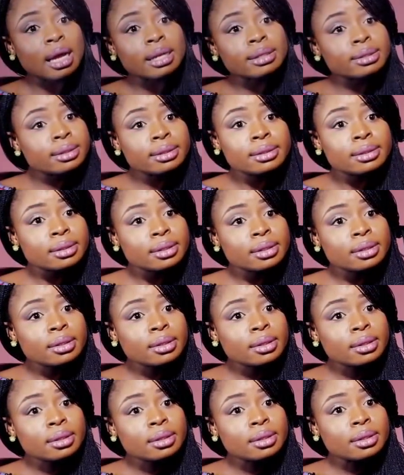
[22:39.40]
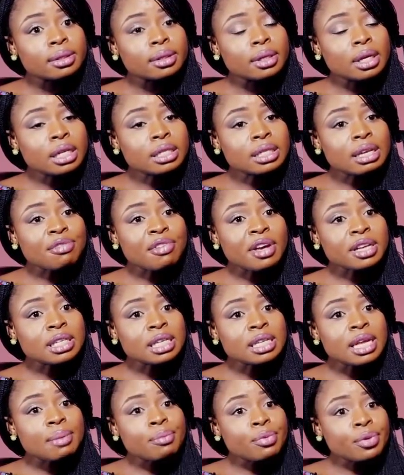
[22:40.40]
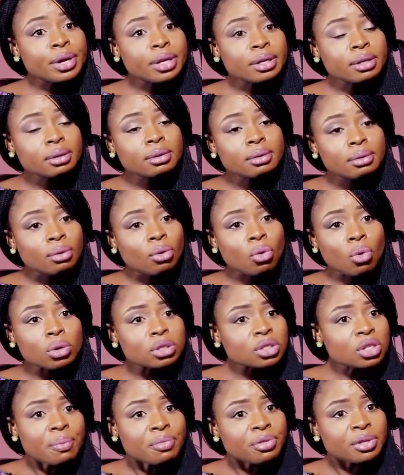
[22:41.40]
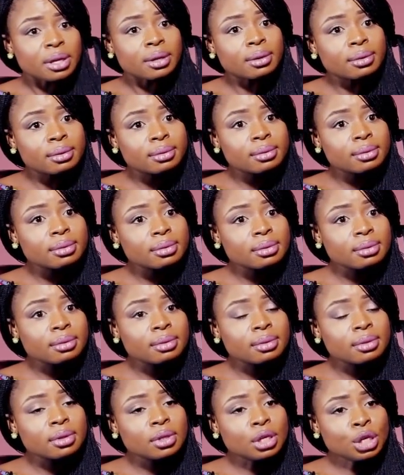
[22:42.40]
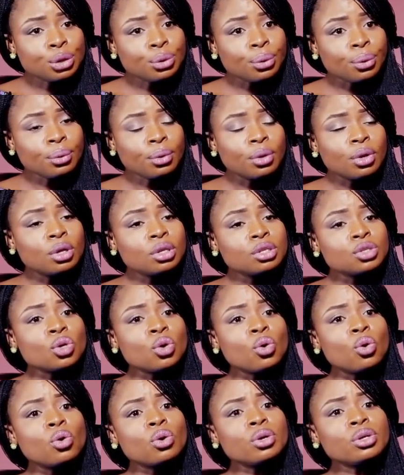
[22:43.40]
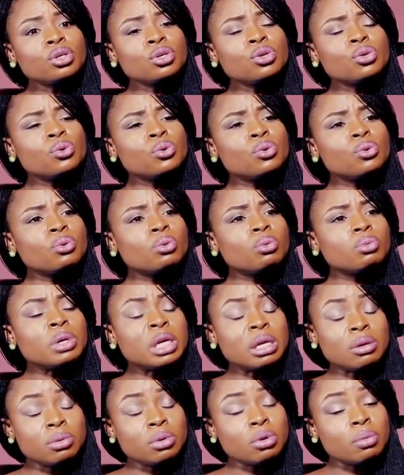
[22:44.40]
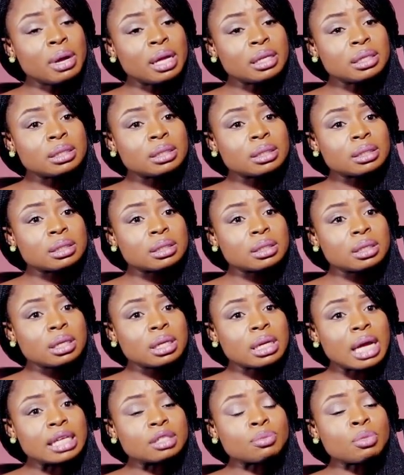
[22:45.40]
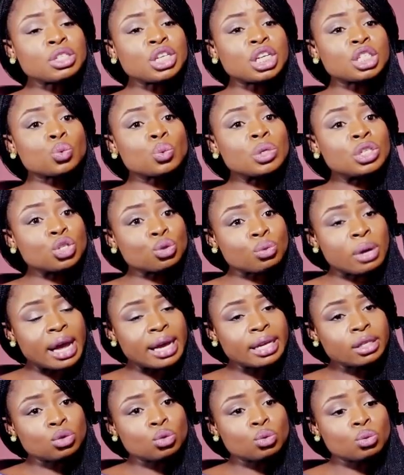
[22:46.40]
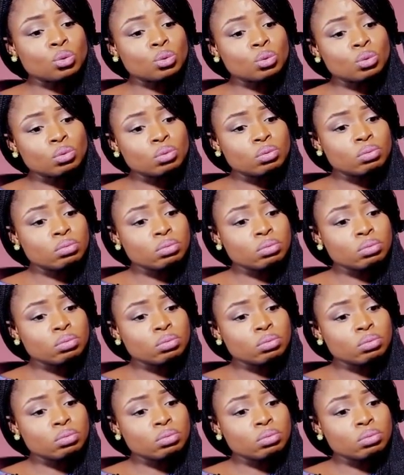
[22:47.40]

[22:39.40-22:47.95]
and it affected their brain or something, you know. So we humans, as much as we try to,